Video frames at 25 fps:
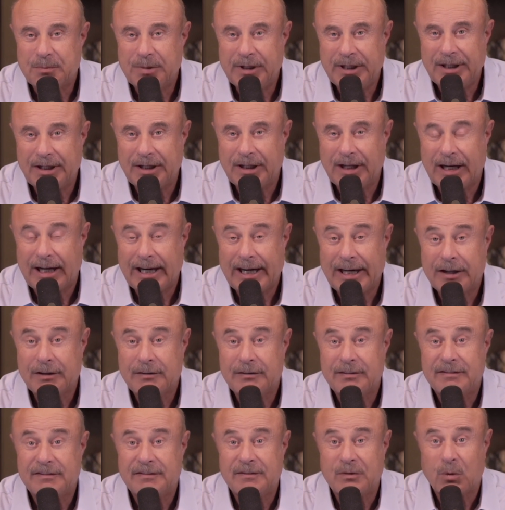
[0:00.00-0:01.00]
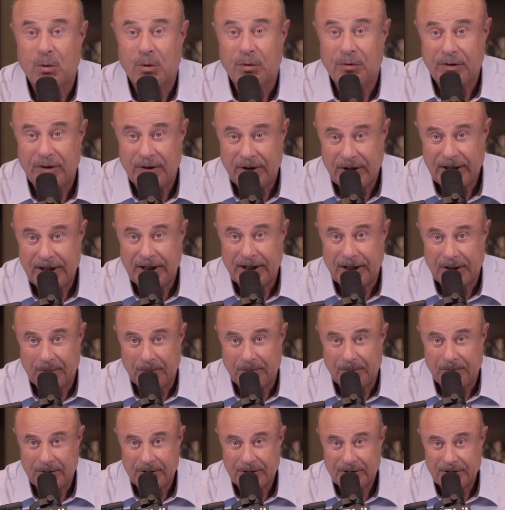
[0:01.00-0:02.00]
be like for
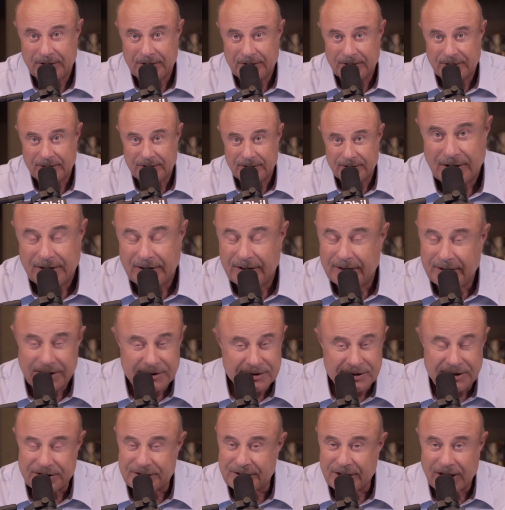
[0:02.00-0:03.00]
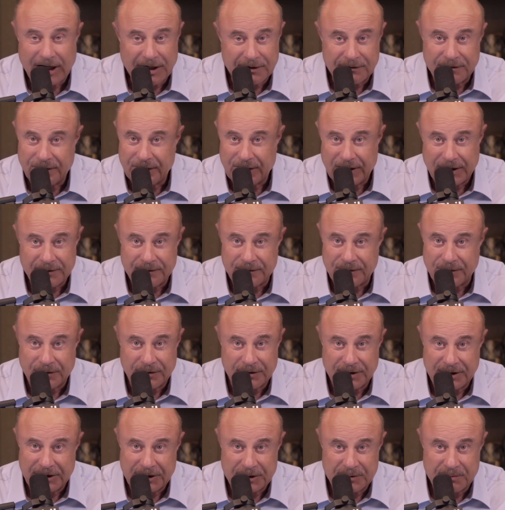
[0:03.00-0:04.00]
them. This is not fun
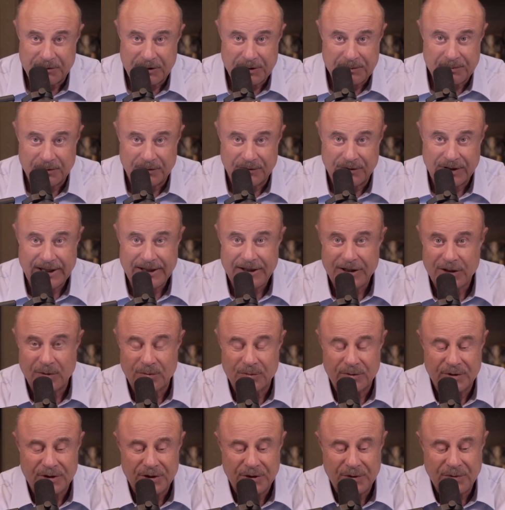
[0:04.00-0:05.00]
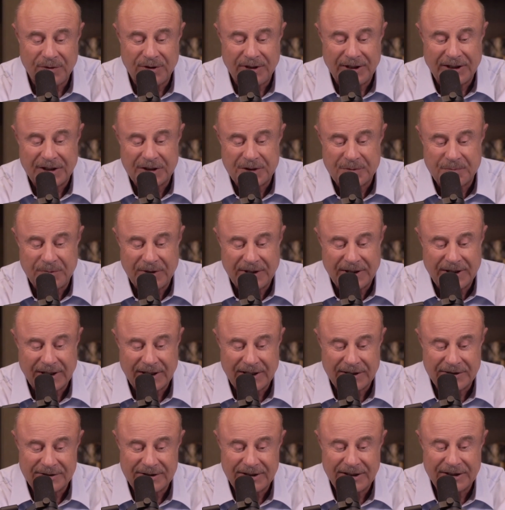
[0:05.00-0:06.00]
for these people. They don't do this
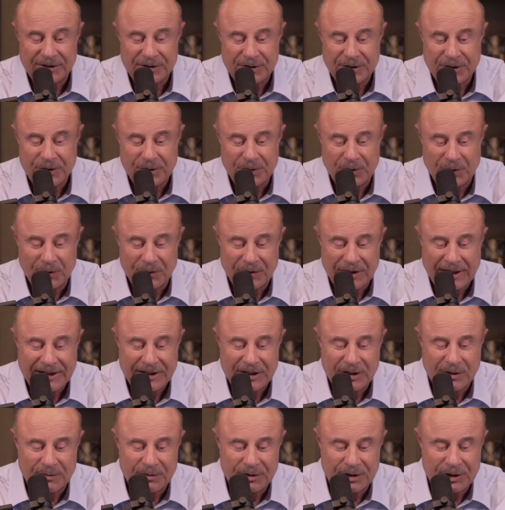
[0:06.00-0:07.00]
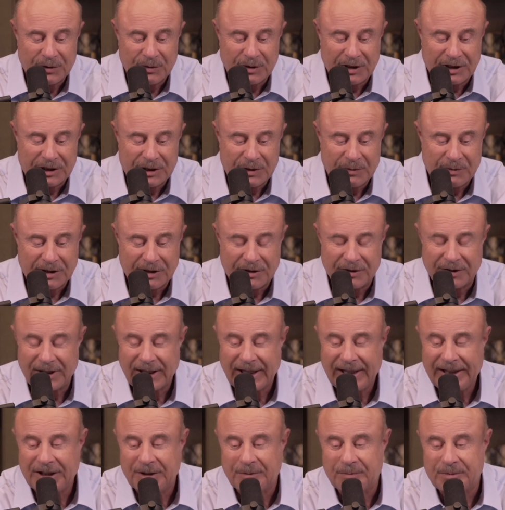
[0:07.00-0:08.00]
because it's cool. They don't do it to
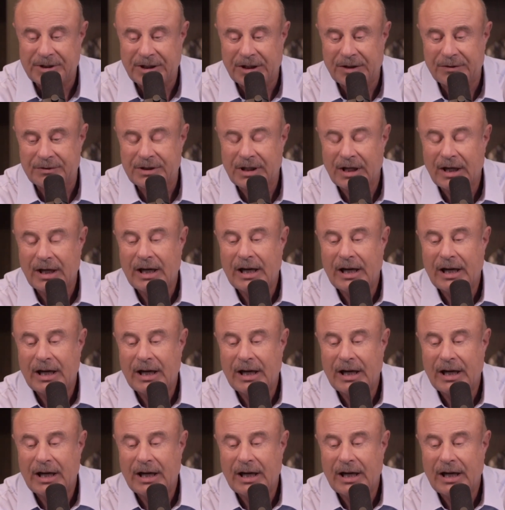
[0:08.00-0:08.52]
entertain themselves.